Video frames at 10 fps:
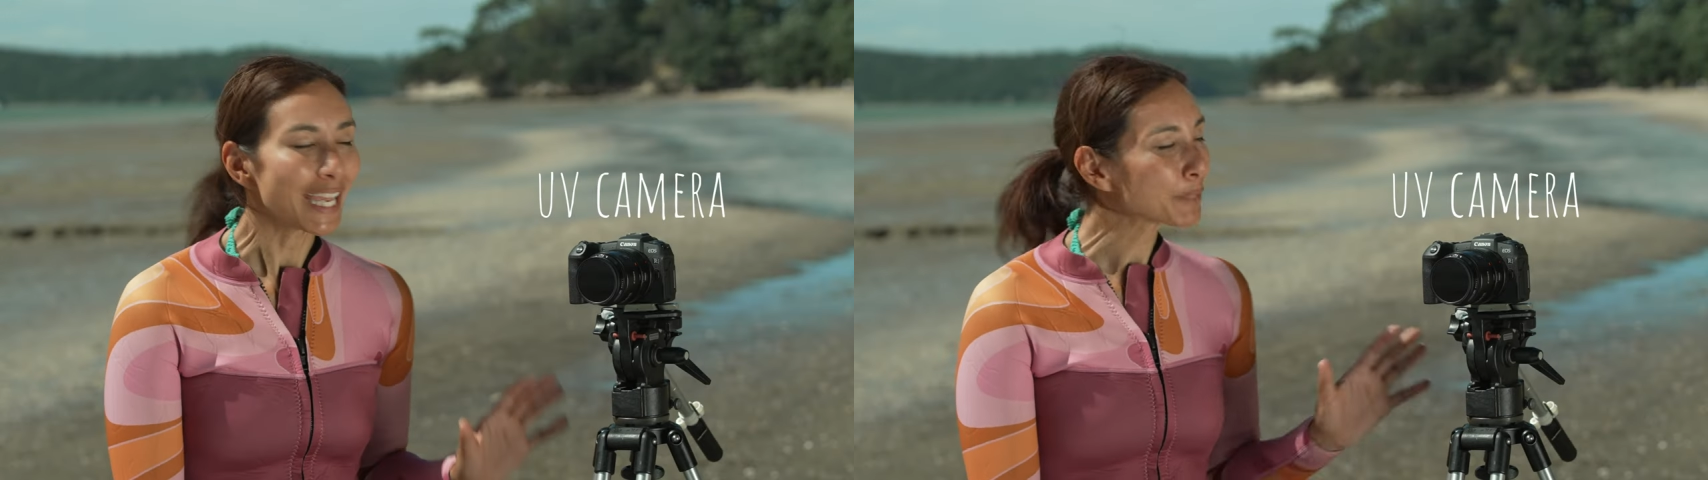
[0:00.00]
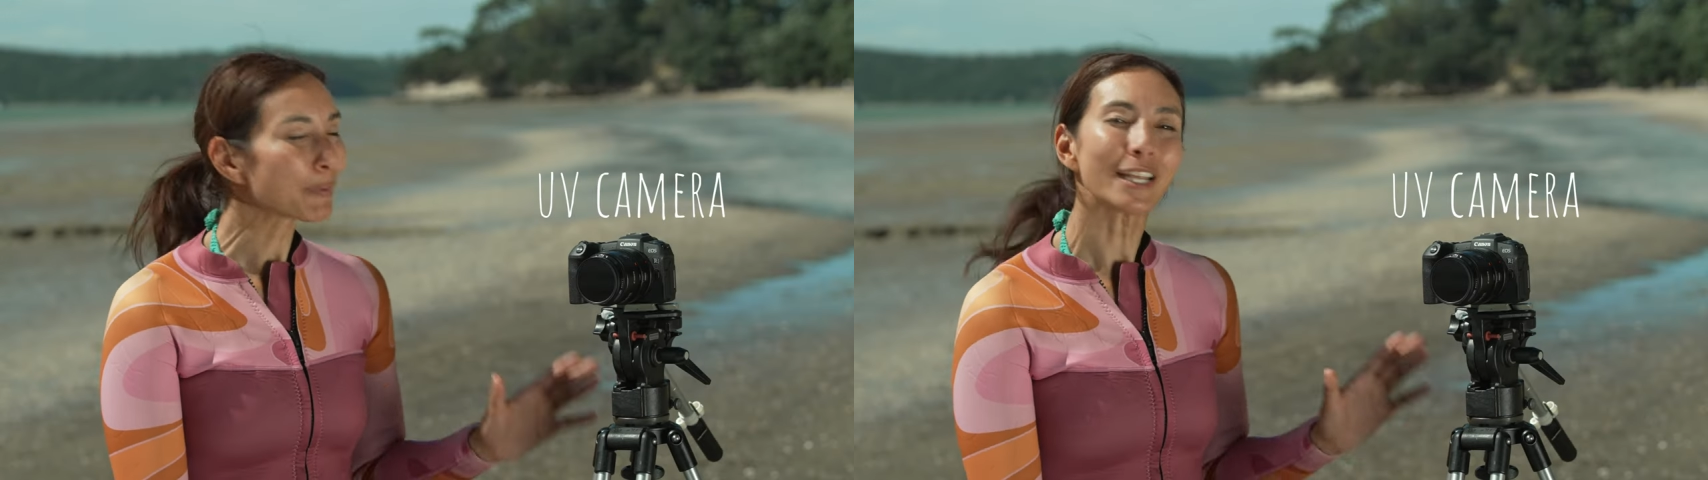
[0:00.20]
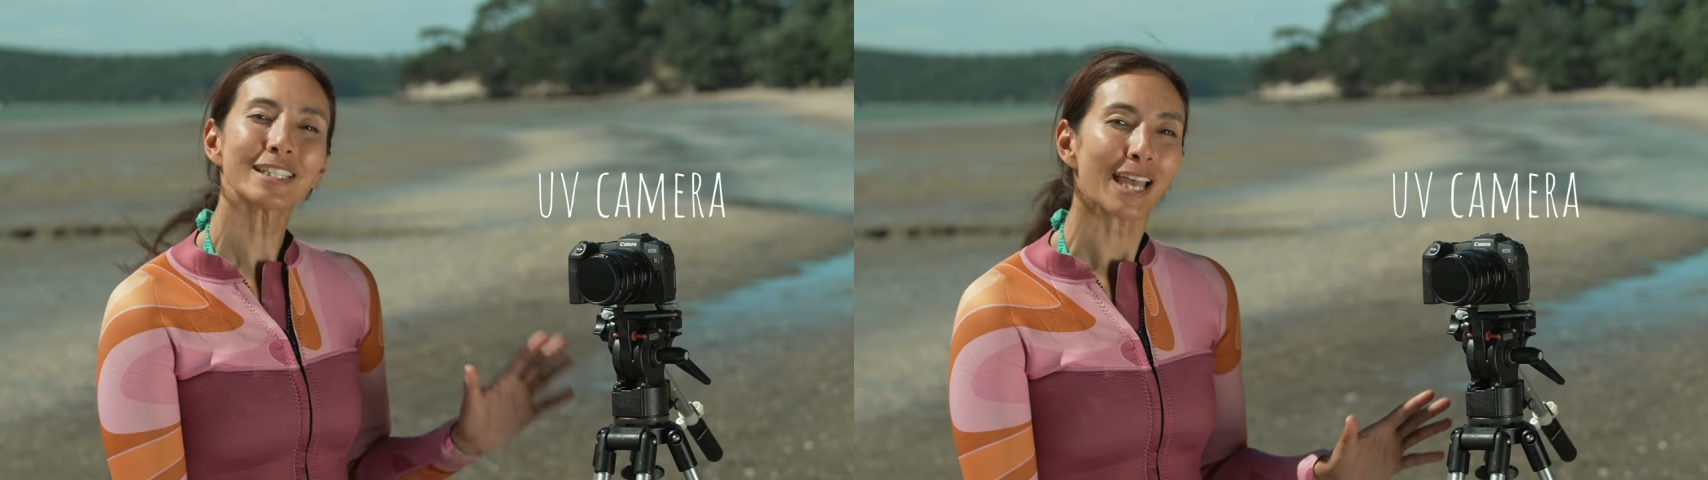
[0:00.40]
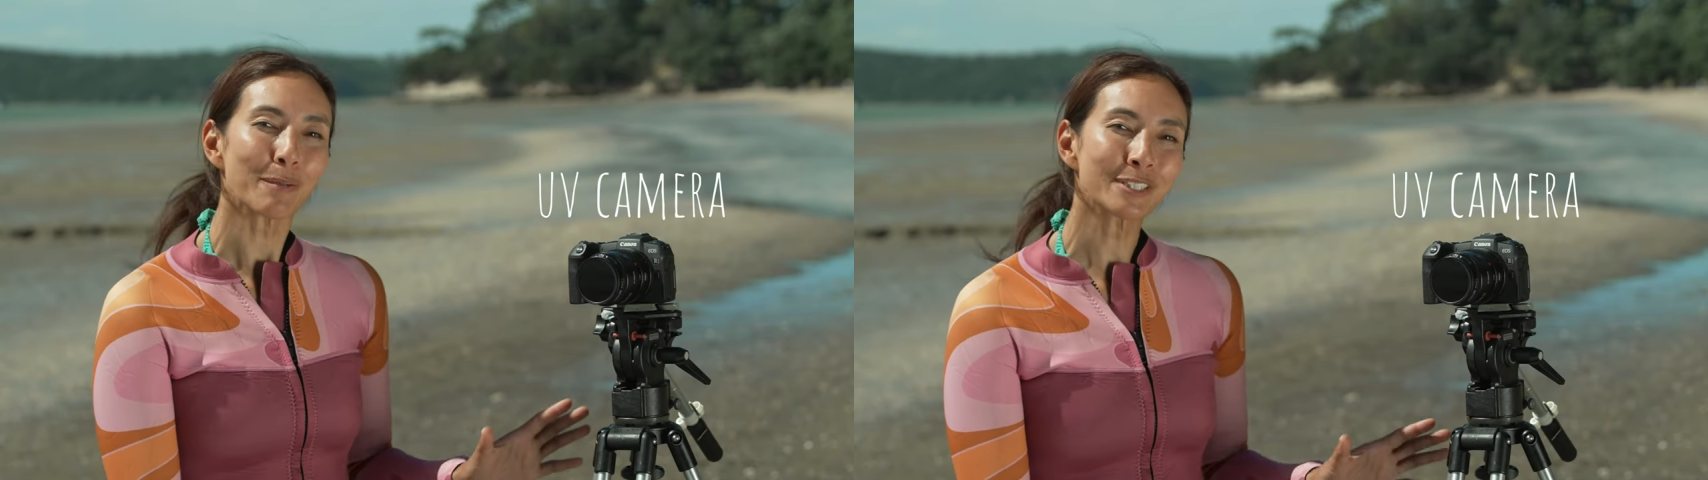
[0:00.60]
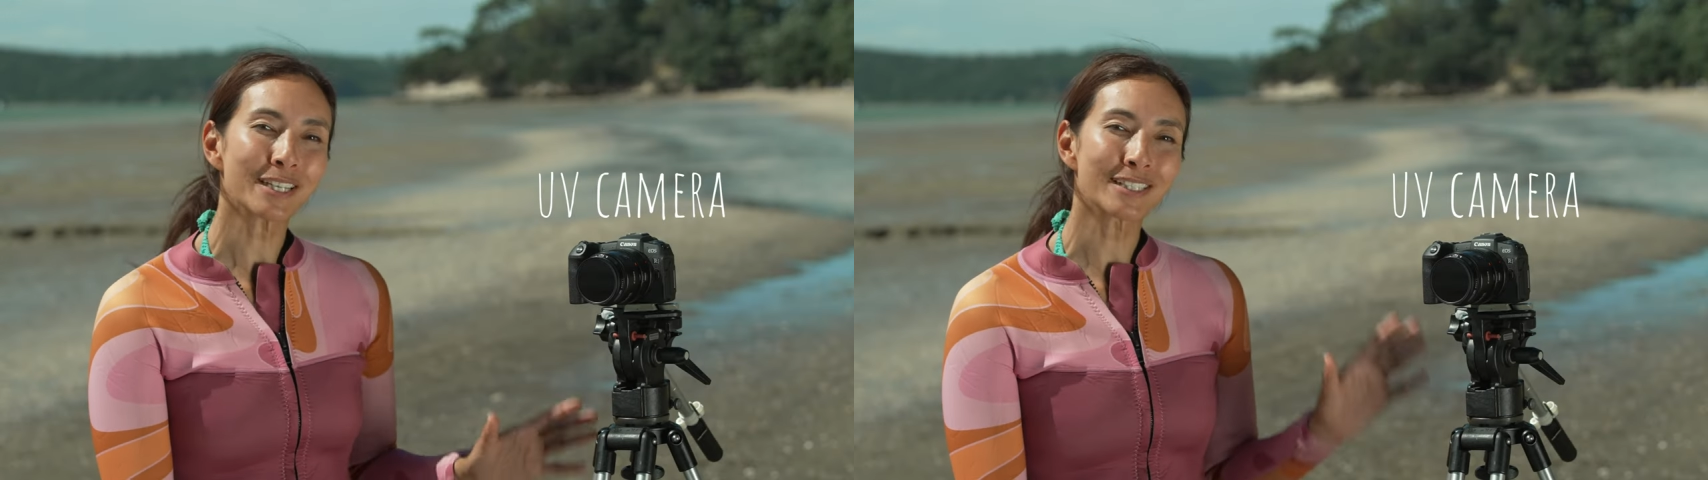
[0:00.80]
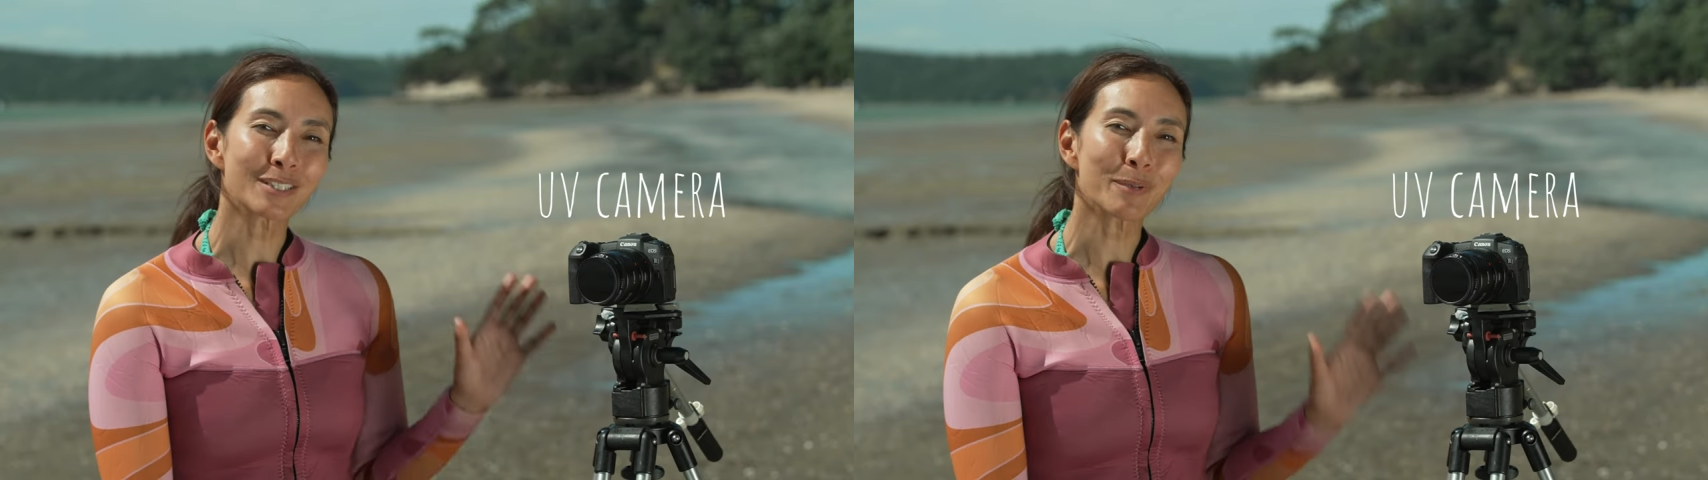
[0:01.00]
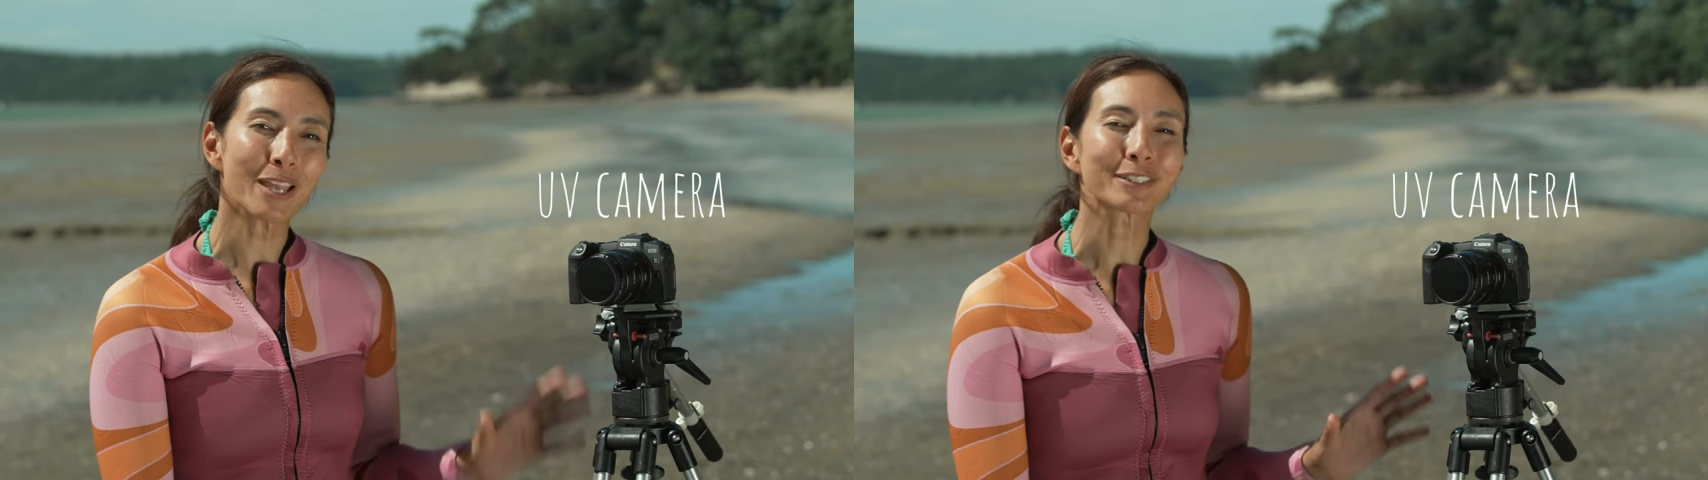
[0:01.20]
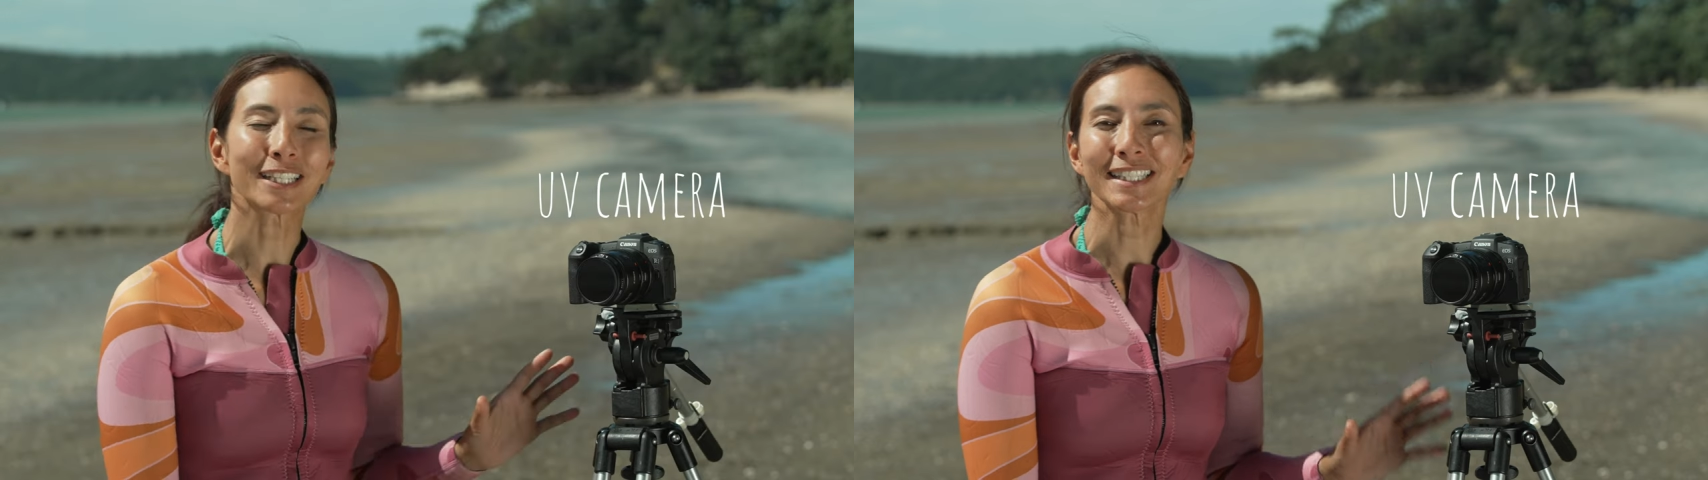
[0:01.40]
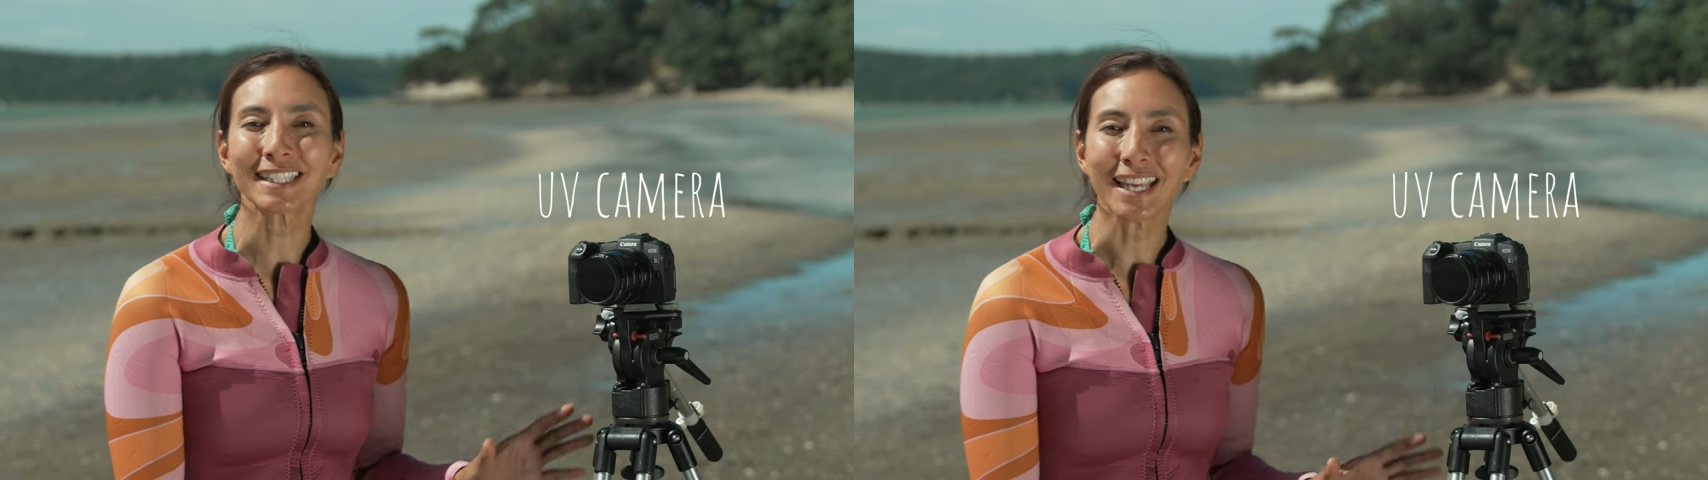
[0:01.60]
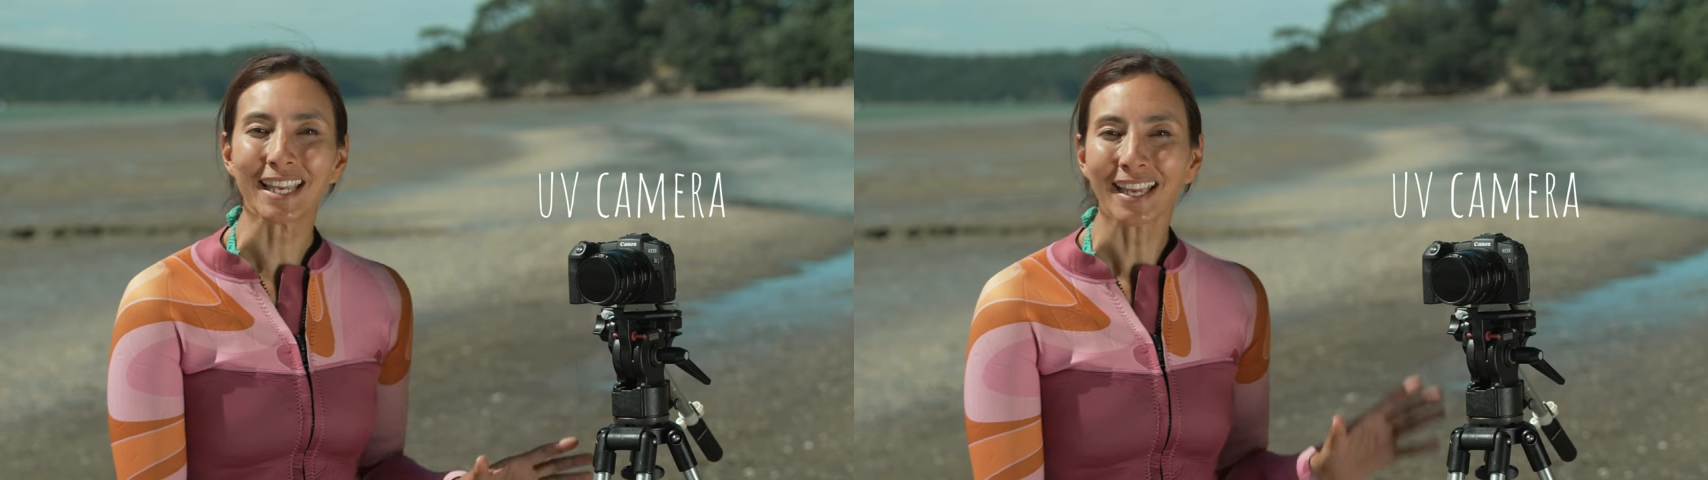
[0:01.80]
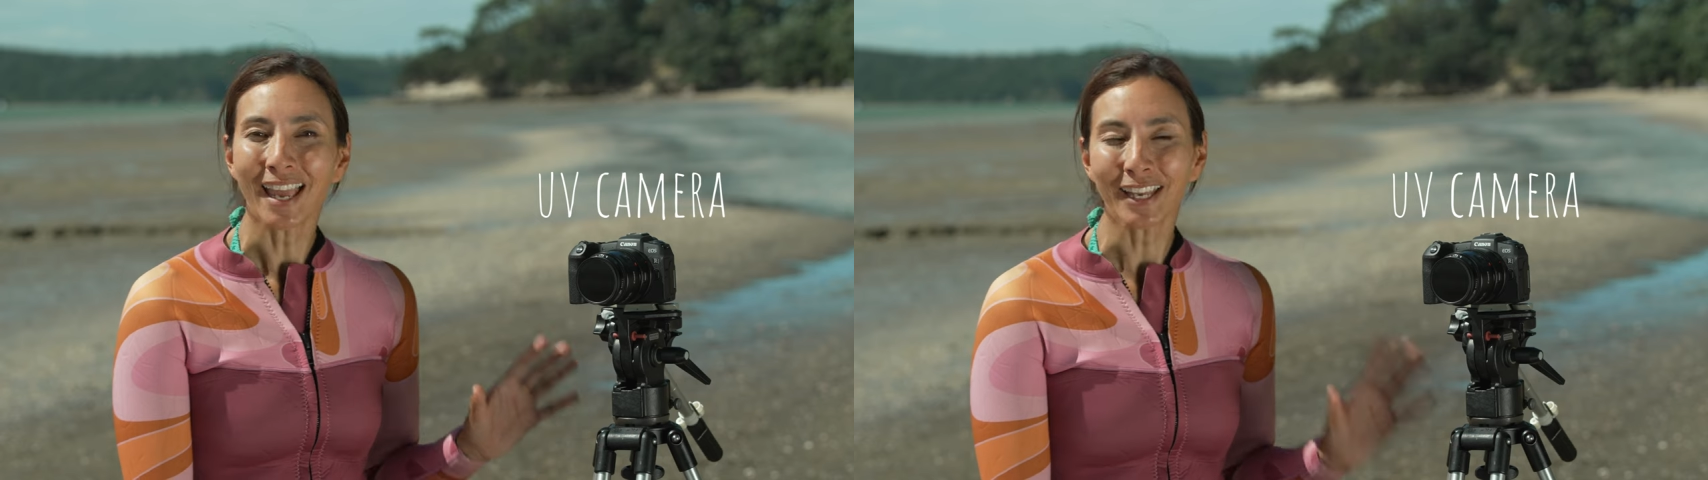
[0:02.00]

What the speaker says: It's been adapted to be able to see